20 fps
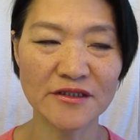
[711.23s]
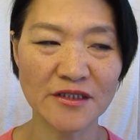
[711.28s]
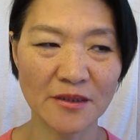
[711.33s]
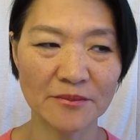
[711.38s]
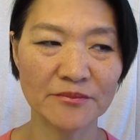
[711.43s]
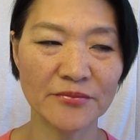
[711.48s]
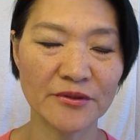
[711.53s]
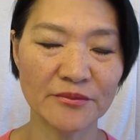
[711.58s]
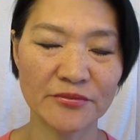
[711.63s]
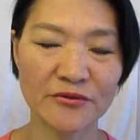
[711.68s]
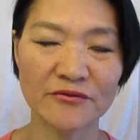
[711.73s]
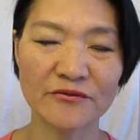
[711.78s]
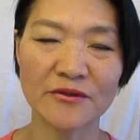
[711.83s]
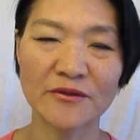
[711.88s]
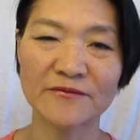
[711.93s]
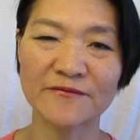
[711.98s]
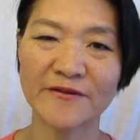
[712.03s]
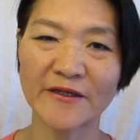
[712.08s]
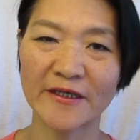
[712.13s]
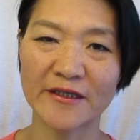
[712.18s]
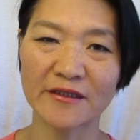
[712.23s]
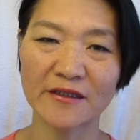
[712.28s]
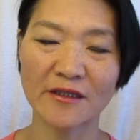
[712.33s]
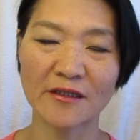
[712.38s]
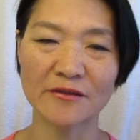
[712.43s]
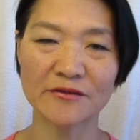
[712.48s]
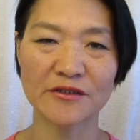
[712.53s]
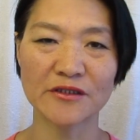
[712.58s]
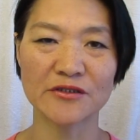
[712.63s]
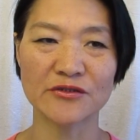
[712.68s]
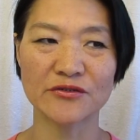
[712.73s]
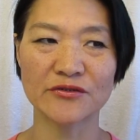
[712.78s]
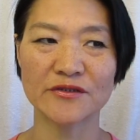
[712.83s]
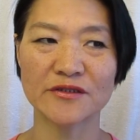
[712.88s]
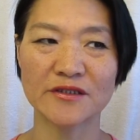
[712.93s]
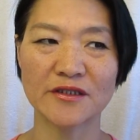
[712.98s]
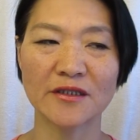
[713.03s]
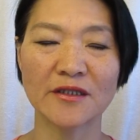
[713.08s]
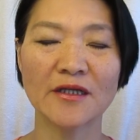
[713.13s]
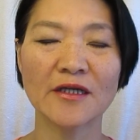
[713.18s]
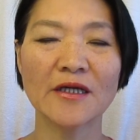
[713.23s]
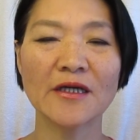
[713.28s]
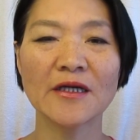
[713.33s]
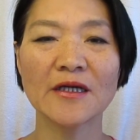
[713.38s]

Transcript: Some people will find not interesting.